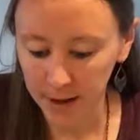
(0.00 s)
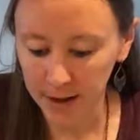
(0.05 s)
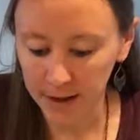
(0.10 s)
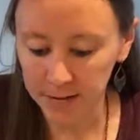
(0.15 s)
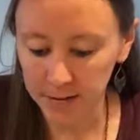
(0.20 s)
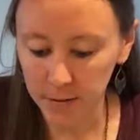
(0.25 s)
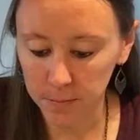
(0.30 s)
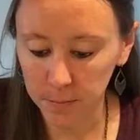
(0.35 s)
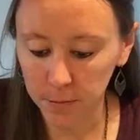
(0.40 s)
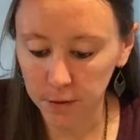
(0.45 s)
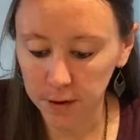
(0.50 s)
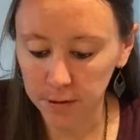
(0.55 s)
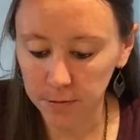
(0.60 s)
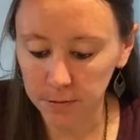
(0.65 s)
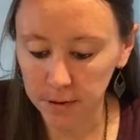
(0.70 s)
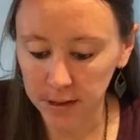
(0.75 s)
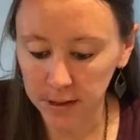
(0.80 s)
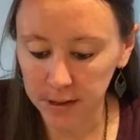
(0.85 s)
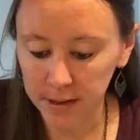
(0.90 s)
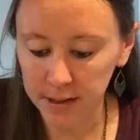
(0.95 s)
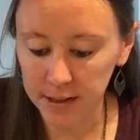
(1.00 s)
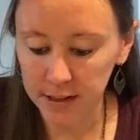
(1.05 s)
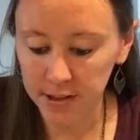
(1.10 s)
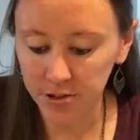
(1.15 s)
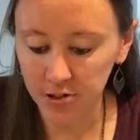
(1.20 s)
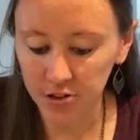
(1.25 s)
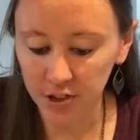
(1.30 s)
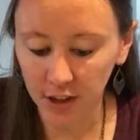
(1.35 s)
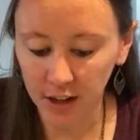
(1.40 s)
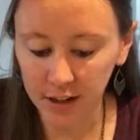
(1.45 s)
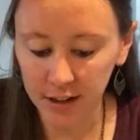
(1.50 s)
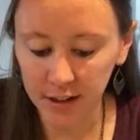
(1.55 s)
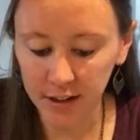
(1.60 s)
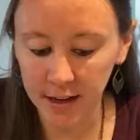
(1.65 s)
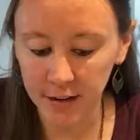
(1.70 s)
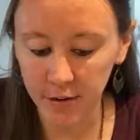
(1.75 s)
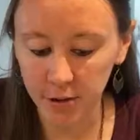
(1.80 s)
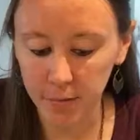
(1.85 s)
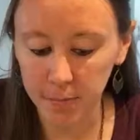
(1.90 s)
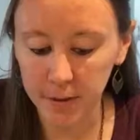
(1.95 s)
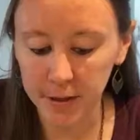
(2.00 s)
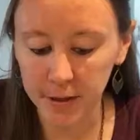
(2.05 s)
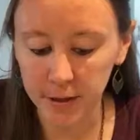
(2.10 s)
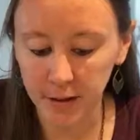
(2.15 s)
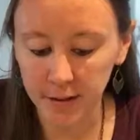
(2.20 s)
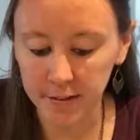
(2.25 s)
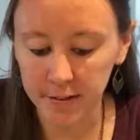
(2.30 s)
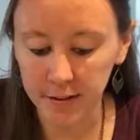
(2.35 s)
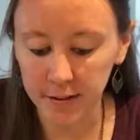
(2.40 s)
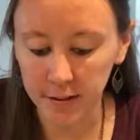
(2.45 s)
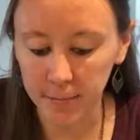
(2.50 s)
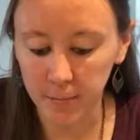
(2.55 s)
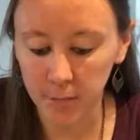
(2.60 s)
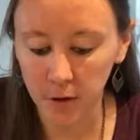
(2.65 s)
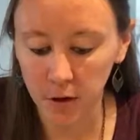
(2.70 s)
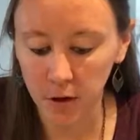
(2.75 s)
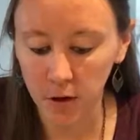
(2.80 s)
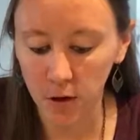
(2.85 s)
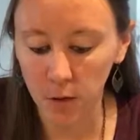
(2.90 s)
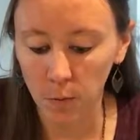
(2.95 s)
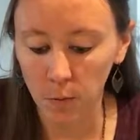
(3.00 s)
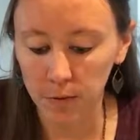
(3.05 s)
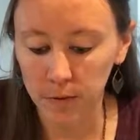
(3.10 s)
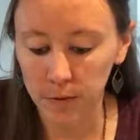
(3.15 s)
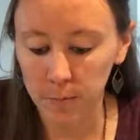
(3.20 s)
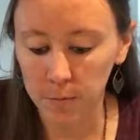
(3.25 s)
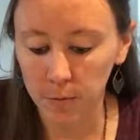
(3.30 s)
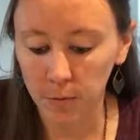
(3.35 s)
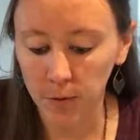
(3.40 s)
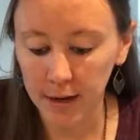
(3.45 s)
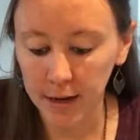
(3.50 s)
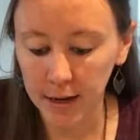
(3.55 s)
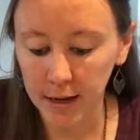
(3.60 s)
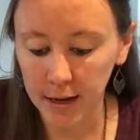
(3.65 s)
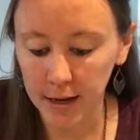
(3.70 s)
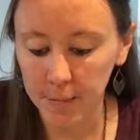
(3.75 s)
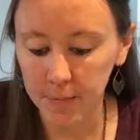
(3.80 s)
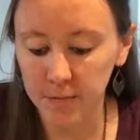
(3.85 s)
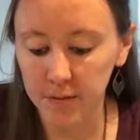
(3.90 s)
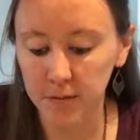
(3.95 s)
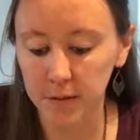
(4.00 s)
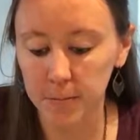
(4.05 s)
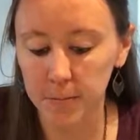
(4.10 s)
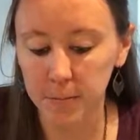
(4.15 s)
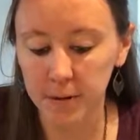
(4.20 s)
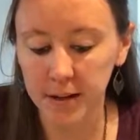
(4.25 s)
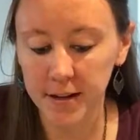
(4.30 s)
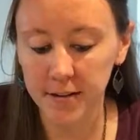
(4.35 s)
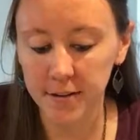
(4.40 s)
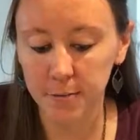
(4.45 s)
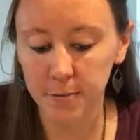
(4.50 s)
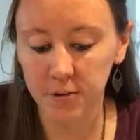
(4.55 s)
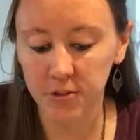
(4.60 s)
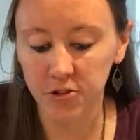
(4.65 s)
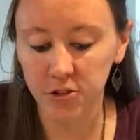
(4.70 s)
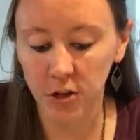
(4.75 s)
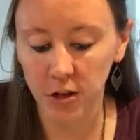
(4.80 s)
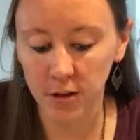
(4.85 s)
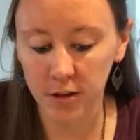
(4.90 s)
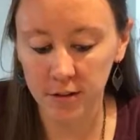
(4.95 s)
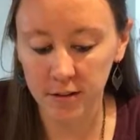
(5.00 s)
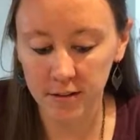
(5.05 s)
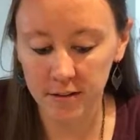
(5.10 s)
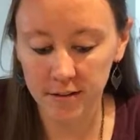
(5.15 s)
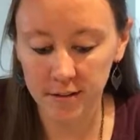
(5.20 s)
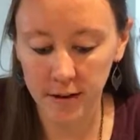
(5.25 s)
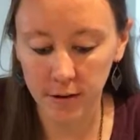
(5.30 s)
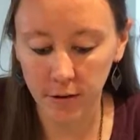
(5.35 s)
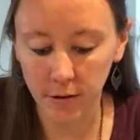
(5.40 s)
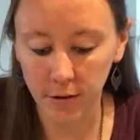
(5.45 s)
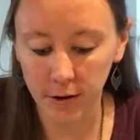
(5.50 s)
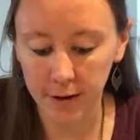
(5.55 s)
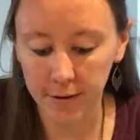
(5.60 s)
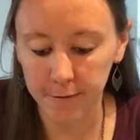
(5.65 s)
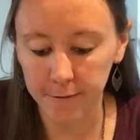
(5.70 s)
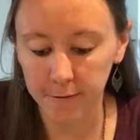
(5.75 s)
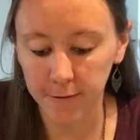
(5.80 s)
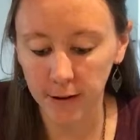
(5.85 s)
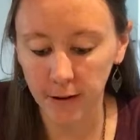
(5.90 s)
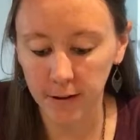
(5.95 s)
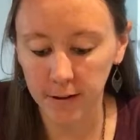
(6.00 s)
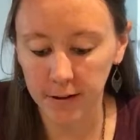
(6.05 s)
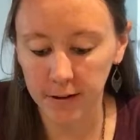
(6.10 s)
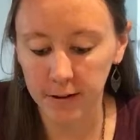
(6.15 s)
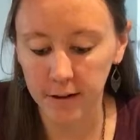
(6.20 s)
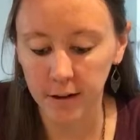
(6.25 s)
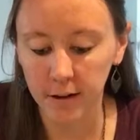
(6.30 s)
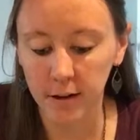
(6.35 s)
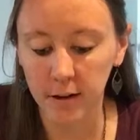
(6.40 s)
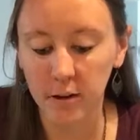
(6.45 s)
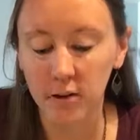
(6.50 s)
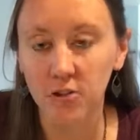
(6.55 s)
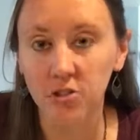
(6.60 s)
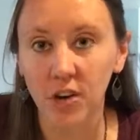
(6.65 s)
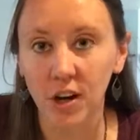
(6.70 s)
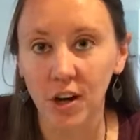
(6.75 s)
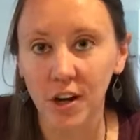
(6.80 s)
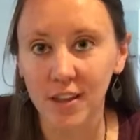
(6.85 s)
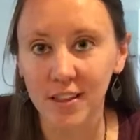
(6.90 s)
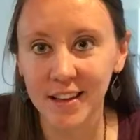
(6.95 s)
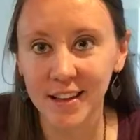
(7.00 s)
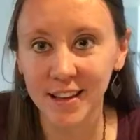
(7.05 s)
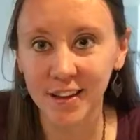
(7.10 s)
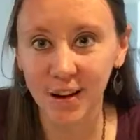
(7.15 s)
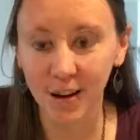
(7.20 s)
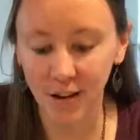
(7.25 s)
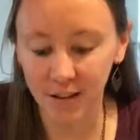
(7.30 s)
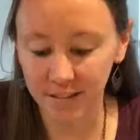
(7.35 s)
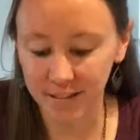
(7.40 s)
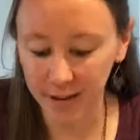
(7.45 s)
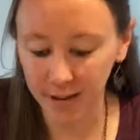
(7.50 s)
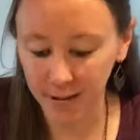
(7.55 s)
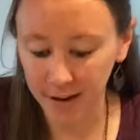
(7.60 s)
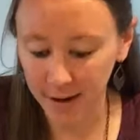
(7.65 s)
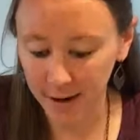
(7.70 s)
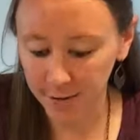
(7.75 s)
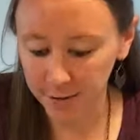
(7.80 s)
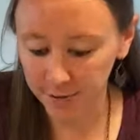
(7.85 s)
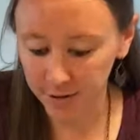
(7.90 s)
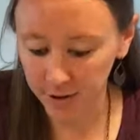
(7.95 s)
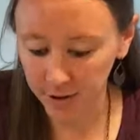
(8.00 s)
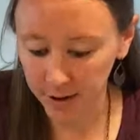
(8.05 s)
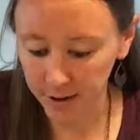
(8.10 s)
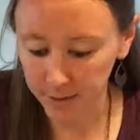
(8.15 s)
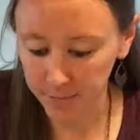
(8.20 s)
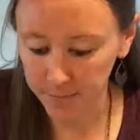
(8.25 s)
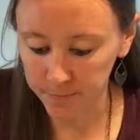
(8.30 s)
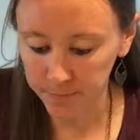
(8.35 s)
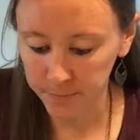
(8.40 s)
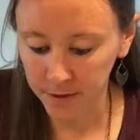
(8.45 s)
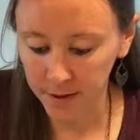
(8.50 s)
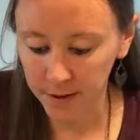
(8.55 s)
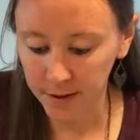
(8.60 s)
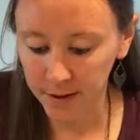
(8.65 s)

As the boy ran, he shot an arrow beyond him. When the boy came to the place where Jonathan's arrow had fallen, Jonathan called out after him,